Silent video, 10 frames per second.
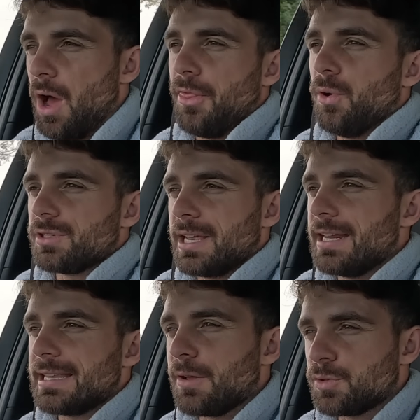I thought to get
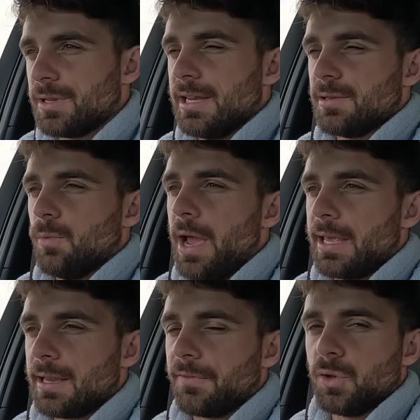it down to a decent
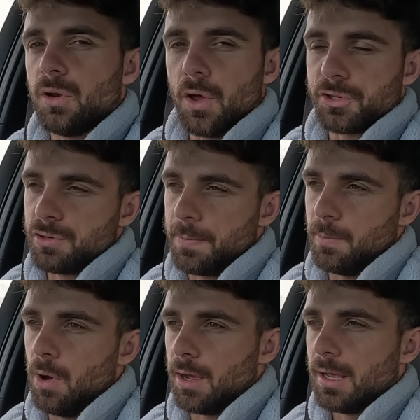weight, you have to do a lot of
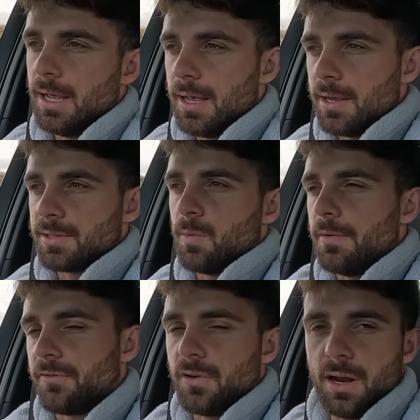stripping work. So I
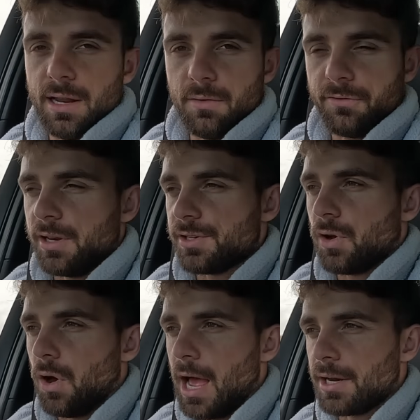went for a little French
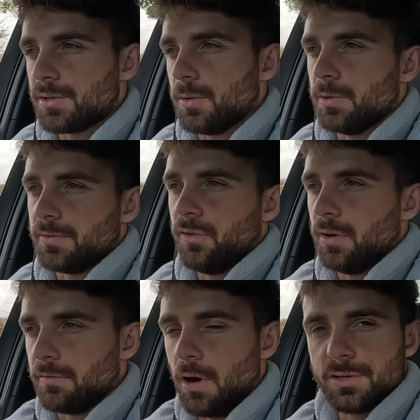hot hatch that was
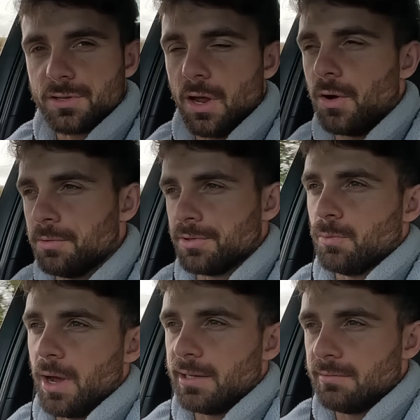full of rust and holes
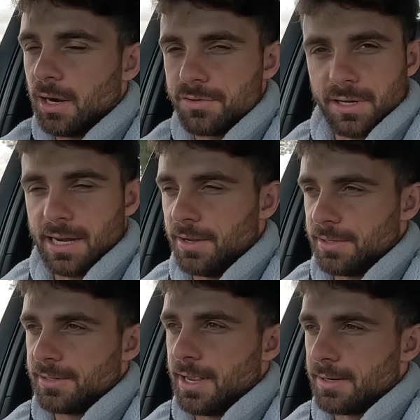and weighed 900 kilos
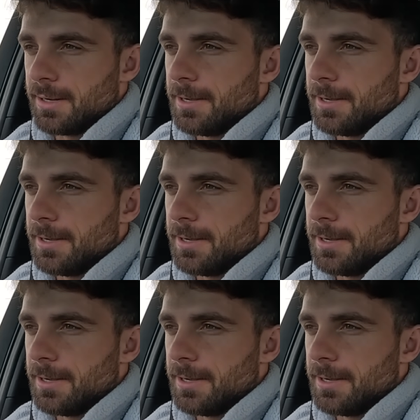instead.